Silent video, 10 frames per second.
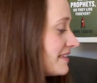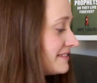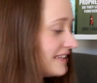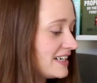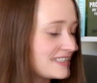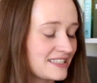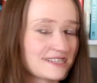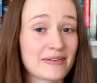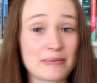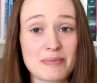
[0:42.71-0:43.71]
The first is
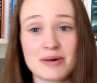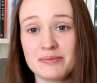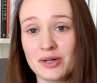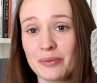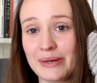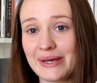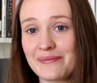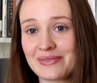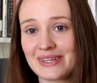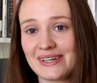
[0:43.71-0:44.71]
something my mum got me.